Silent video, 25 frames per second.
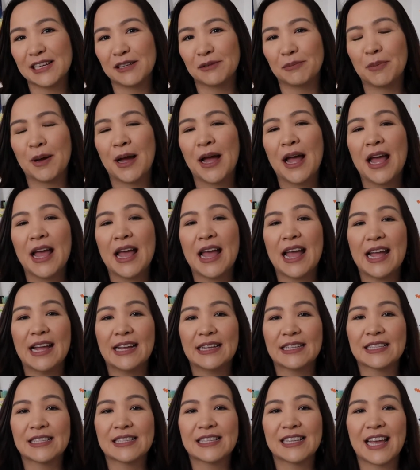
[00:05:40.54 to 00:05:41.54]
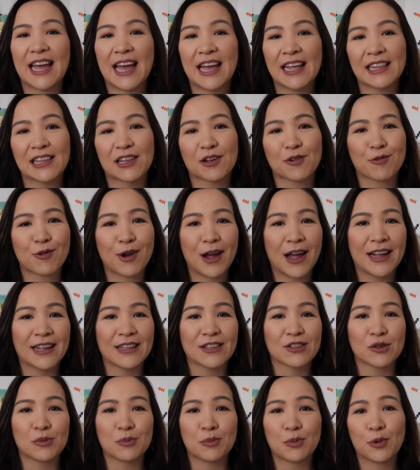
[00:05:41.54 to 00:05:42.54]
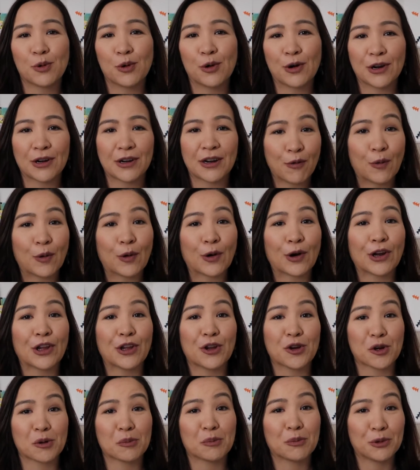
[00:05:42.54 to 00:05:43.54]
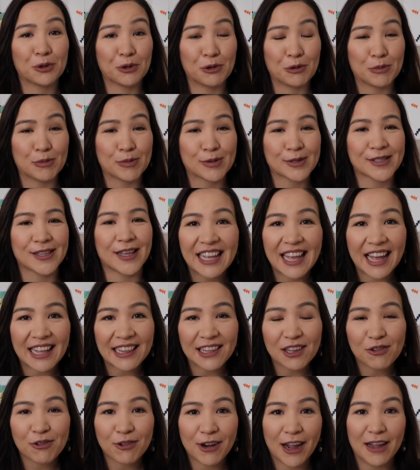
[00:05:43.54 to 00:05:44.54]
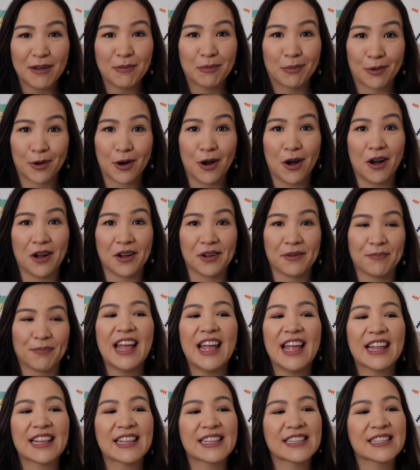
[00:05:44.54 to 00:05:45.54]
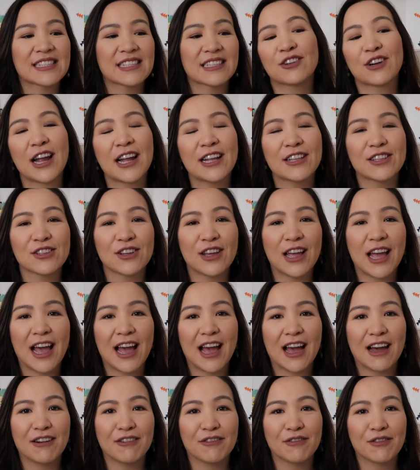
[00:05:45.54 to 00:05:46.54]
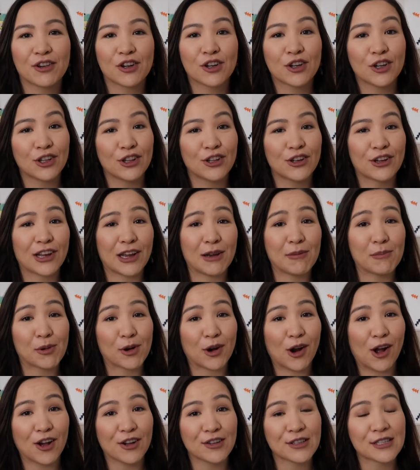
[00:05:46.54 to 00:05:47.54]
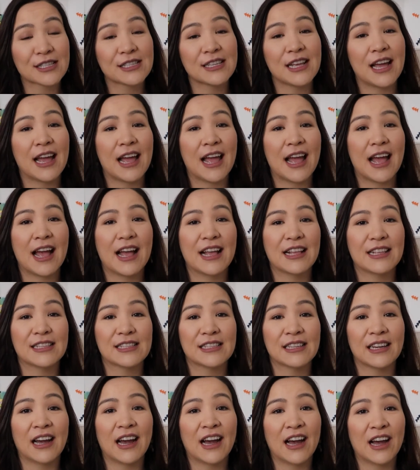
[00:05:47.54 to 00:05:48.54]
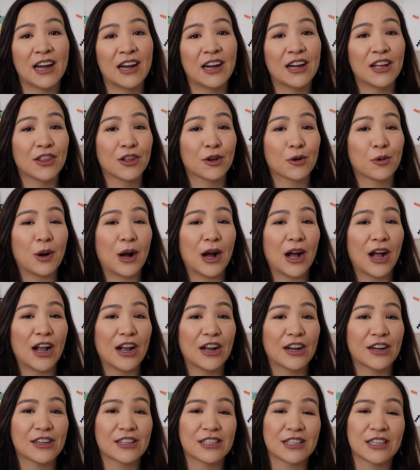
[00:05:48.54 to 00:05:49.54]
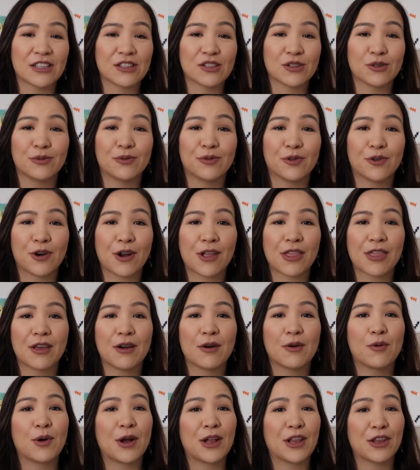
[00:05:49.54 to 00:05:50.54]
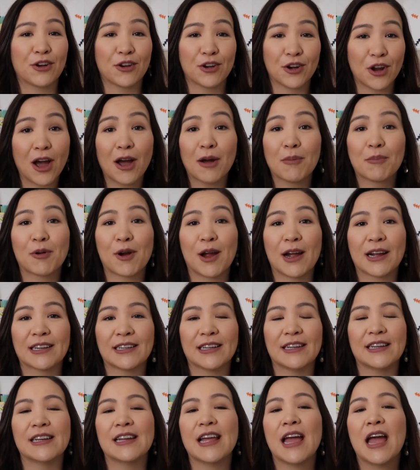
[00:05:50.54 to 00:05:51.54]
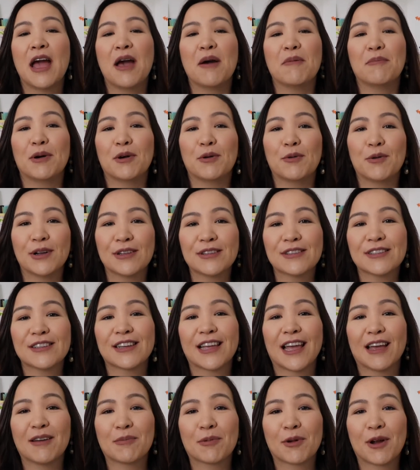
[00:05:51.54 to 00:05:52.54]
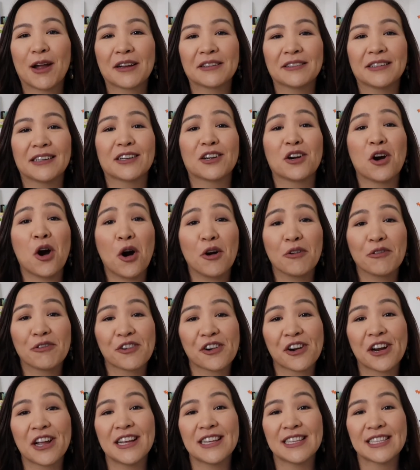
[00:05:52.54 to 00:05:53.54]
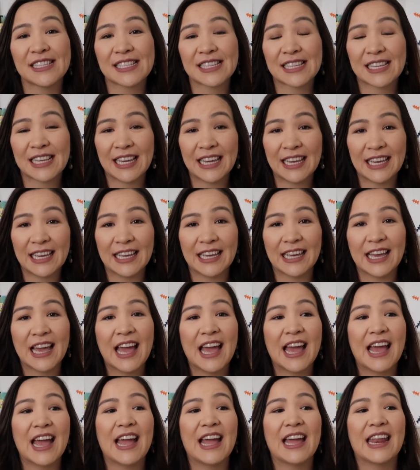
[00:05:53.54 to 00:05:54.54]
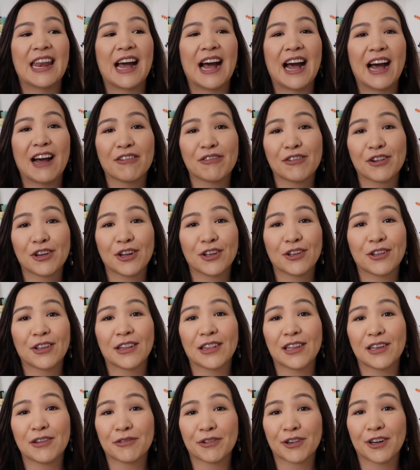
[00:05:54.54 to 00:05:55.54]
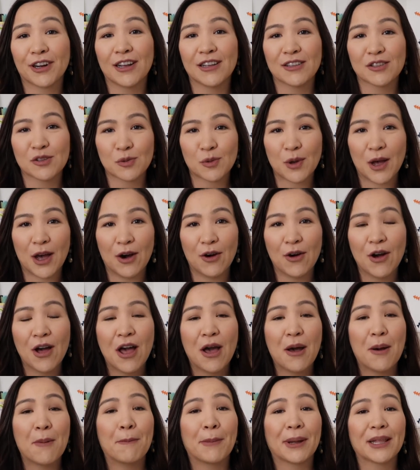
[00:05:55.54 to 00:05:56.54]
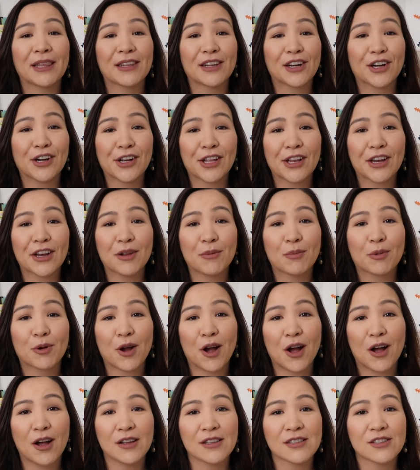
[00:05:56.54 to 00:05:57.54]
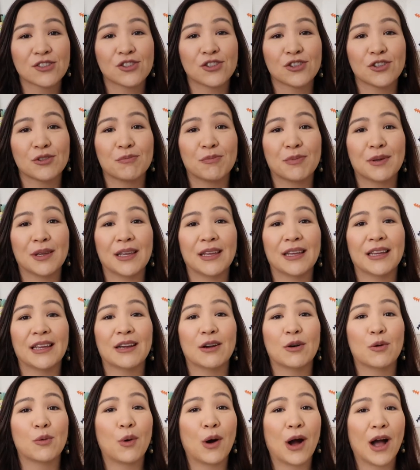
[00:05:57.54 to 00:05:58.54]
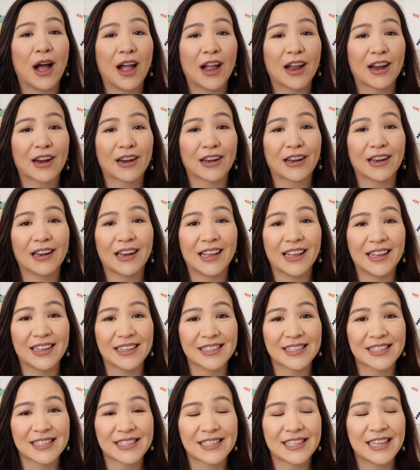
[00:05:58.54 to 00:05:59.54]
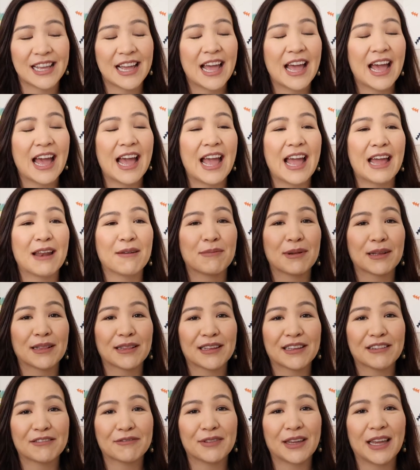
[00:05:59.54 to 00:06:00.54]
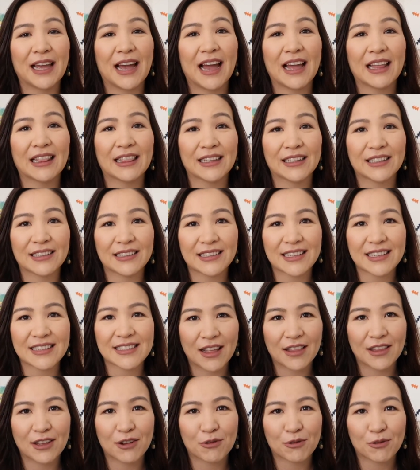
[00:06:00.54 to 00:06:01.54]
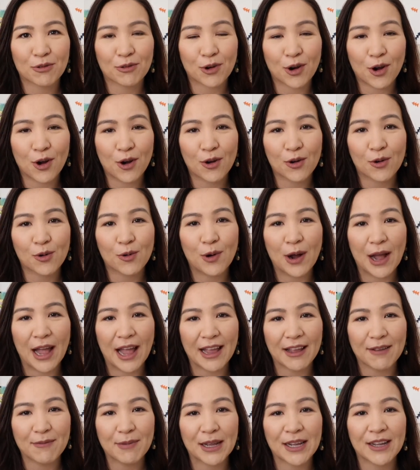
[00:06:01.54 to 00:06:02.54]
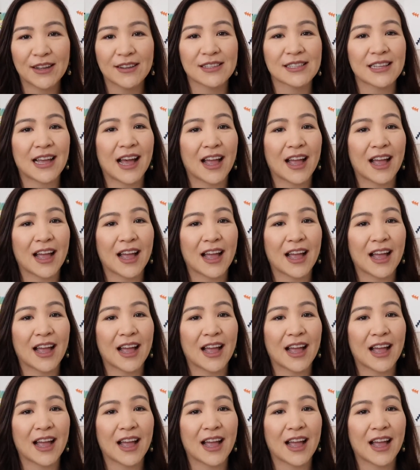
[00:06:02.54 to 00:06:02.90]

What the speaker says: tip is get the right support for your boobs. Get the right bra. It's great to have good looking bras and underwires and so forth when you're not pregnant. But once you get pregnant, comfort is key, and after you deliver as well. Maternity bras should be wireless, and believe me, I learned this the wrong way because